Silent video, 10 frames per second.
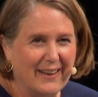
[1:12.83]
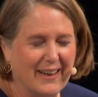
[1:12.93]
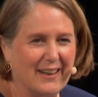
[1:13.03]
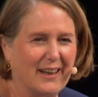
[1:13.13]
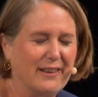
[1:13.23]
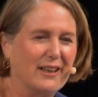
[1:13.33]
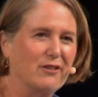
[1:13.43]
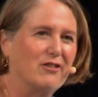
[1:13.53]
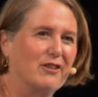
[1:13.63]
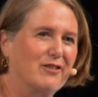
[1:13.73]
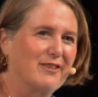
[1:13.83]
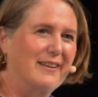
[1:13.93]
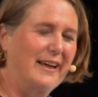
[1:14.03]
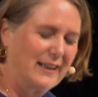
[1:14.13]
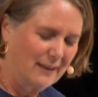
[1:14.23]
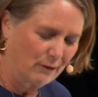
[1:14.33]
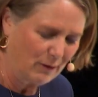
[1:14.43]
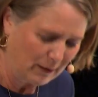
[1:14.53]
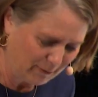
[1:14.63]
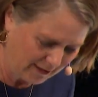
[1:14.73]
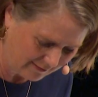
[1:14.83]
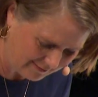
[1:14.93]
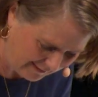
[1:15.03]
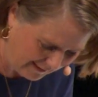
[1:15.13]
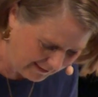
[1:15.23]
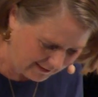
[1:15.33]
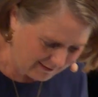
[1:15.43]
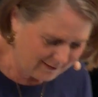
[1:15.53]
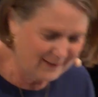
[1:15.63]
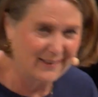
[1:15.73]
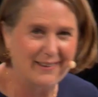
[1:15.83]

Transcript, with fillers: And I think it's just like incredibly exciting.